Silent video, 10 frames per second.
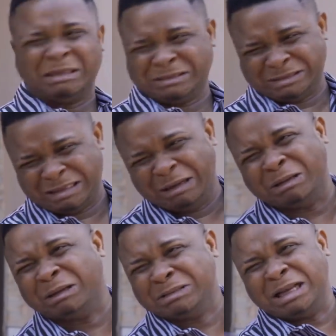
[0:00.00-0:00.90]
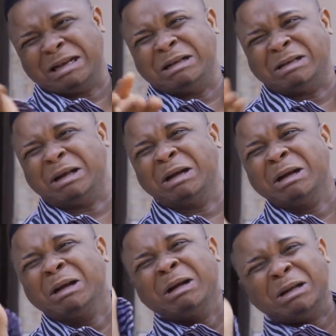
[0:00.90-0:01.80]
That's, you don't say
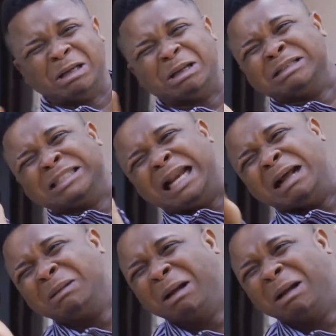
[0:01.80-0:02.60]
that